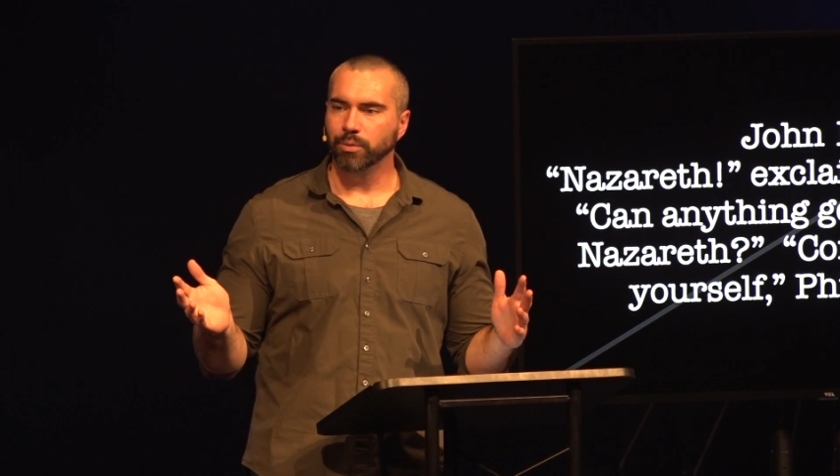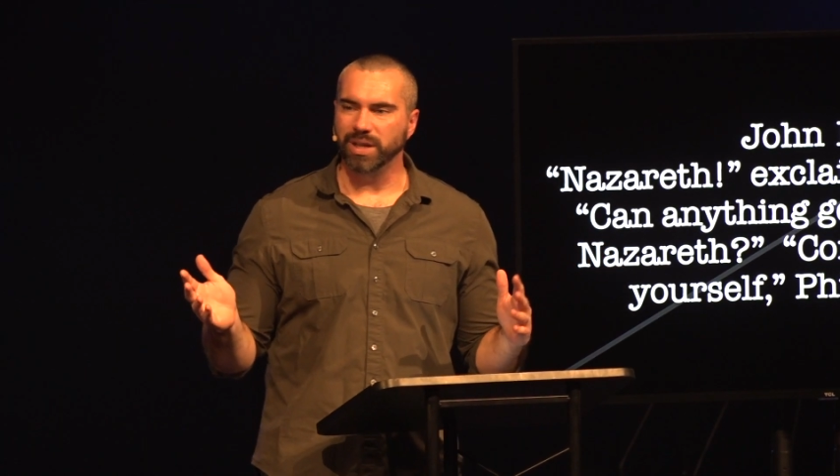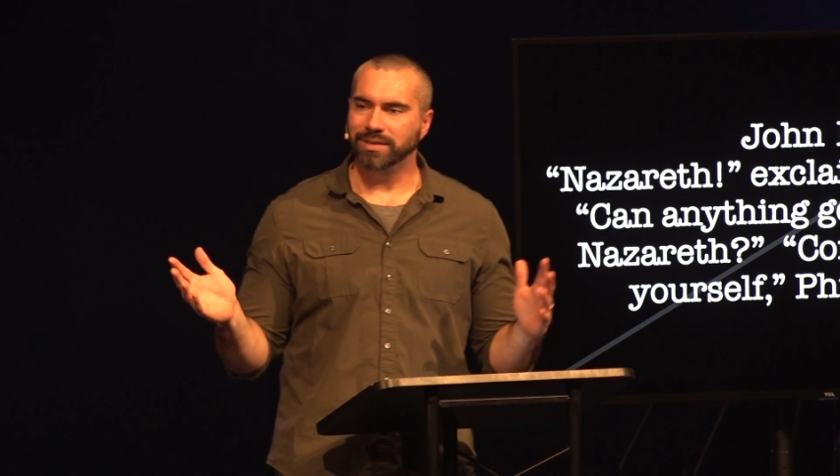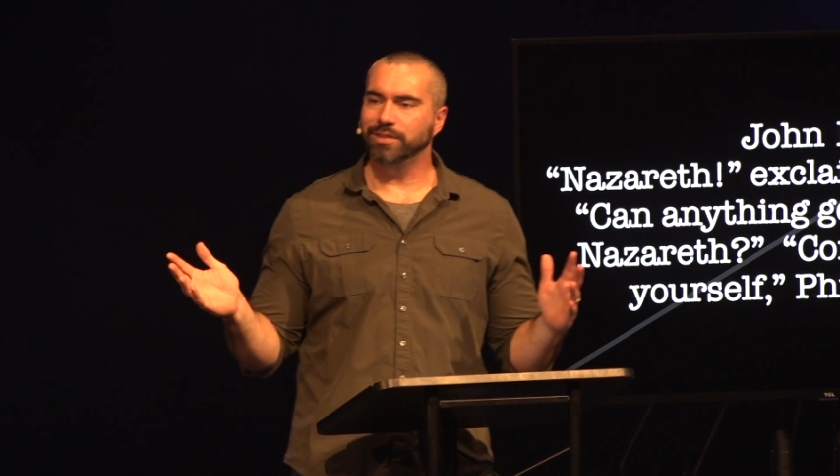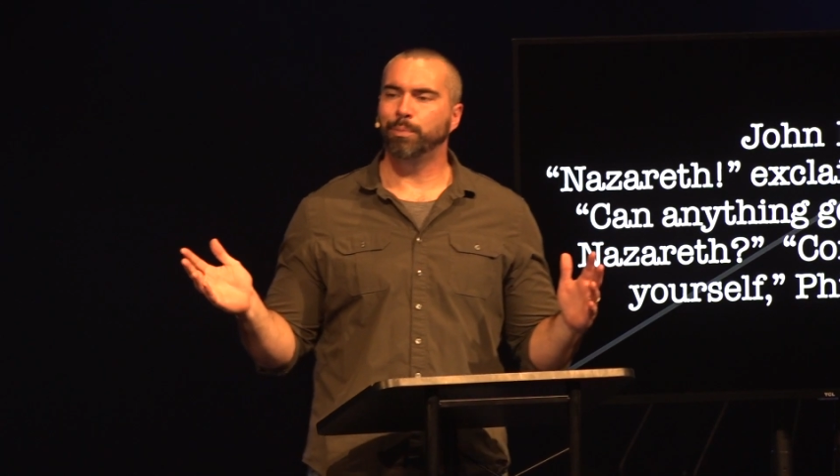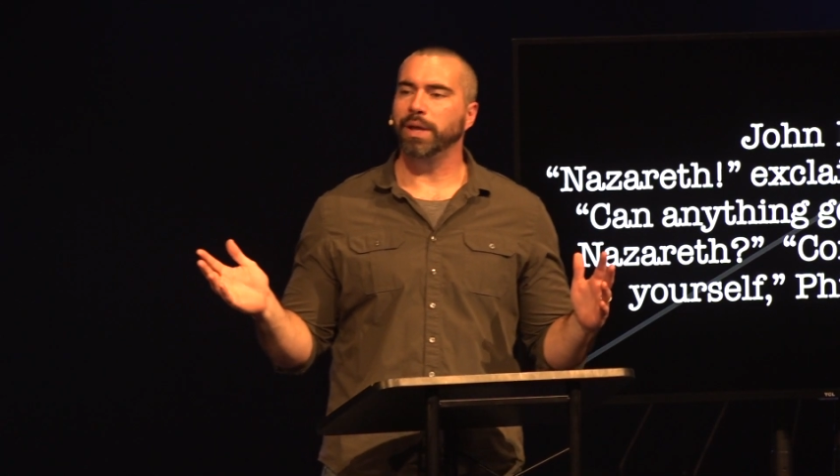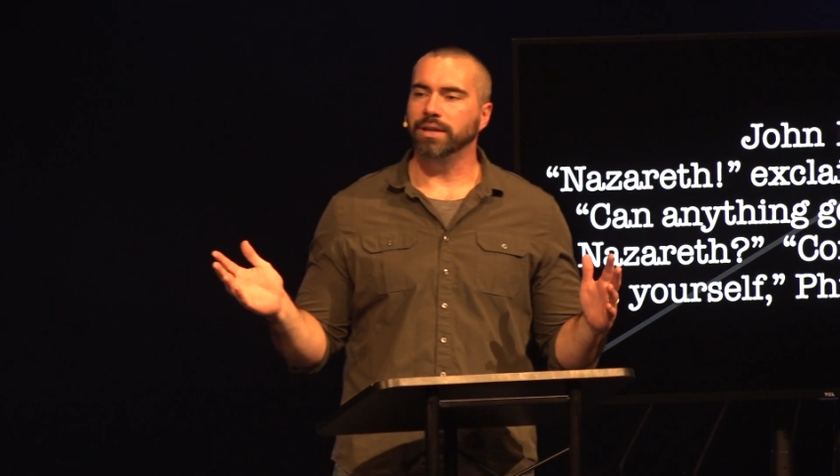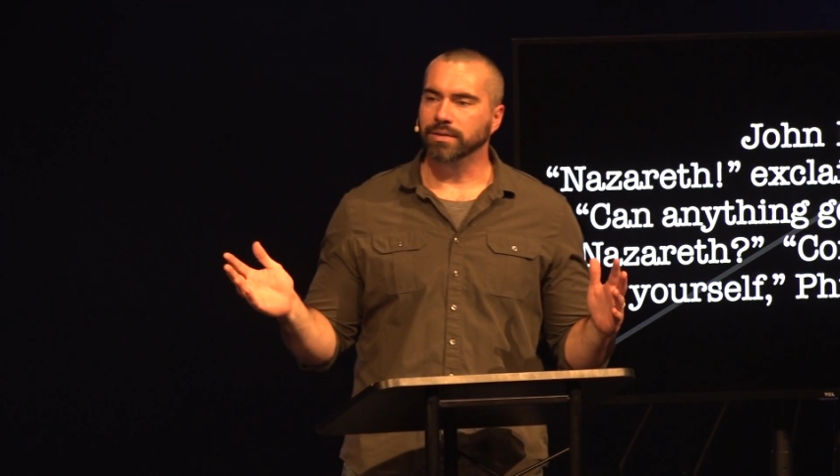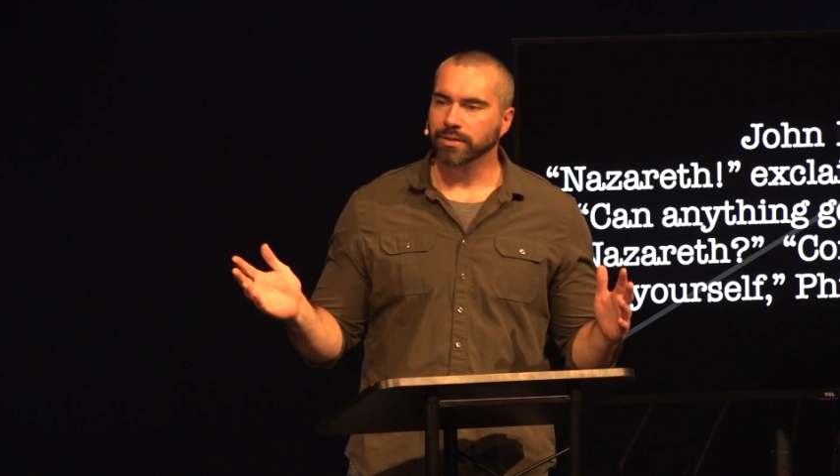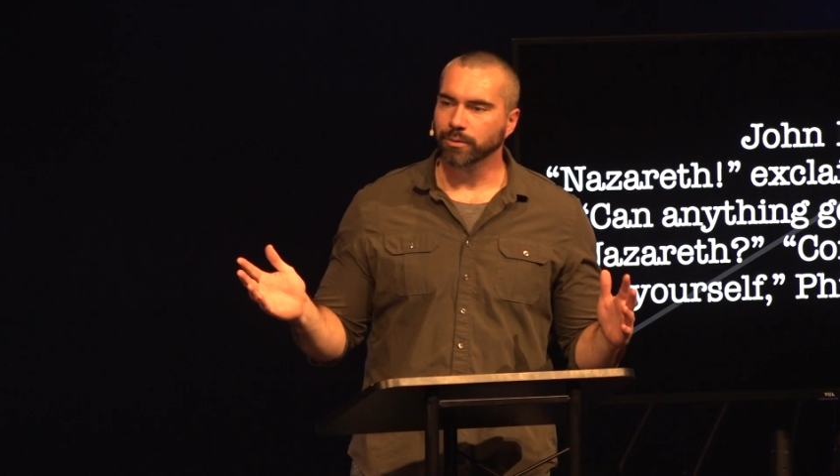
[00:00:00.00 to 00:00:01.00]
We anticipate
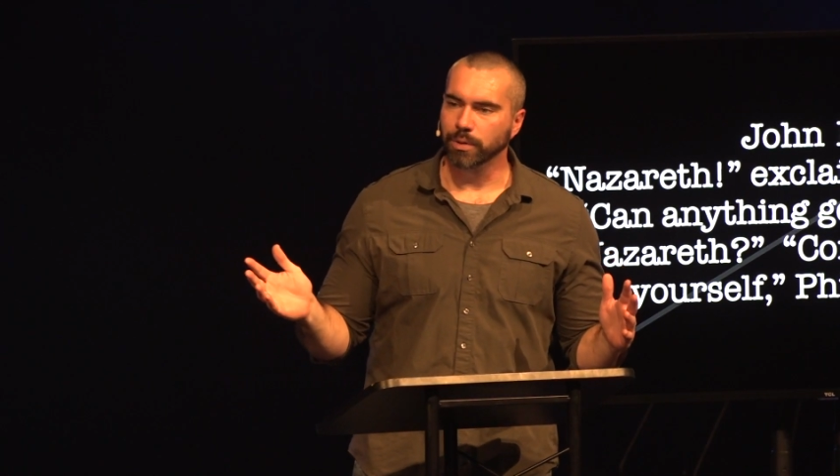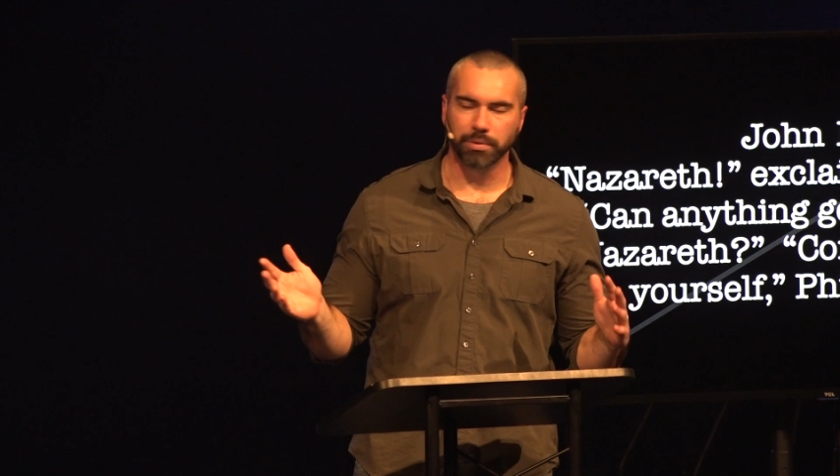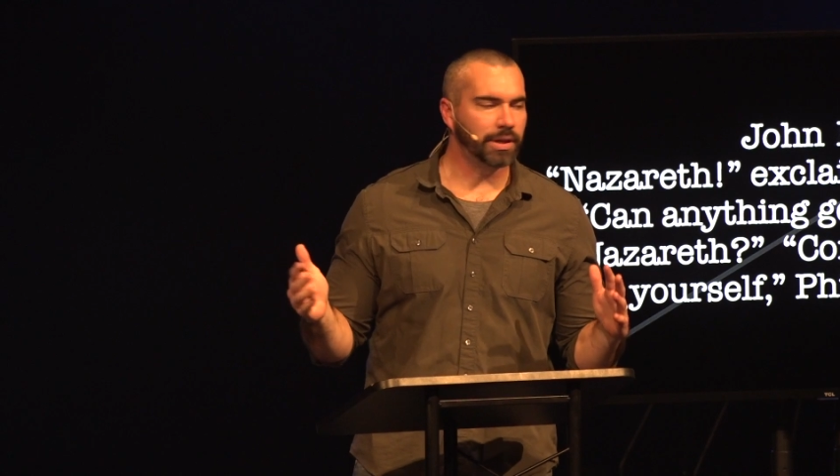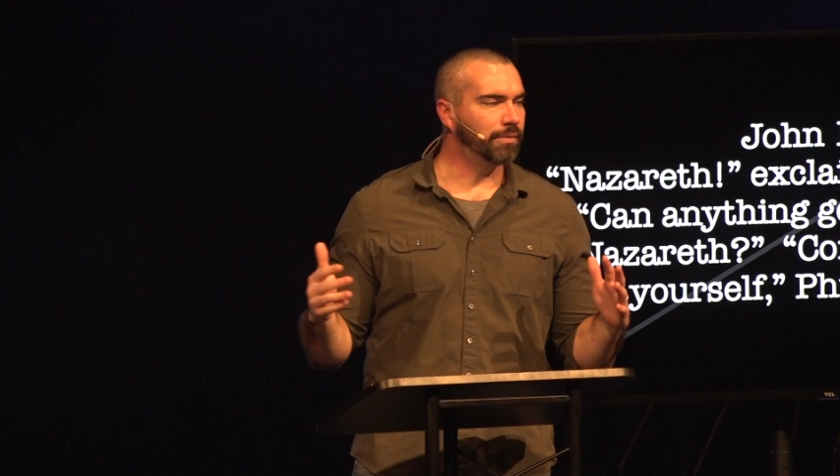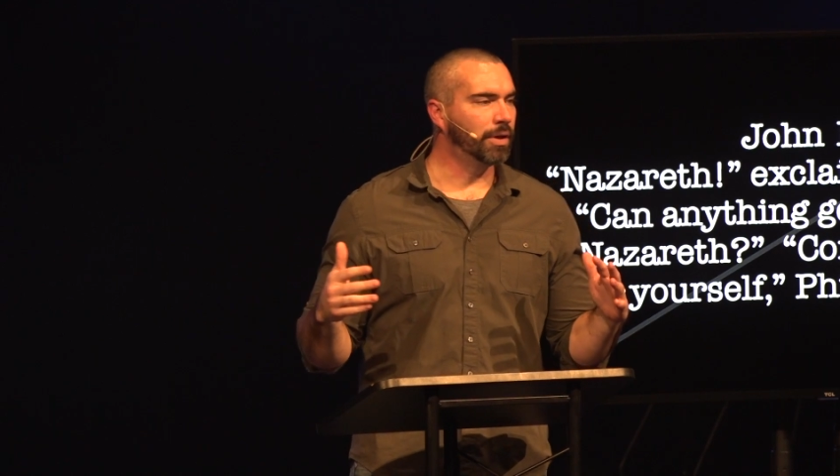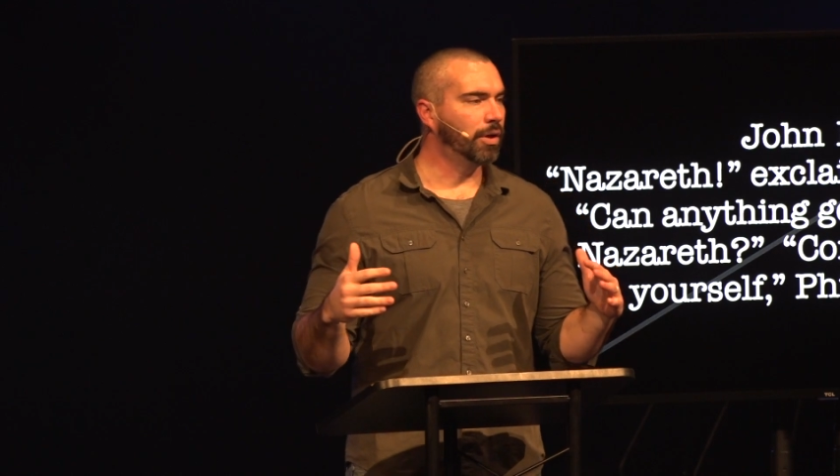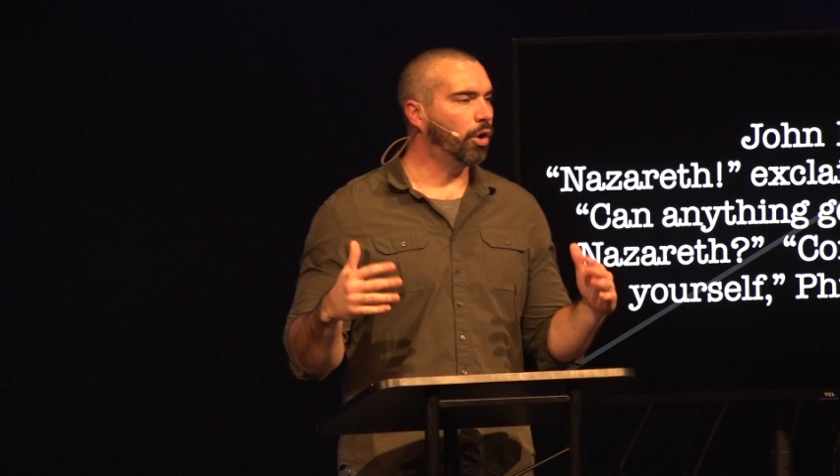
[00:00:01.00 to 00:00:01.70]
it. We believe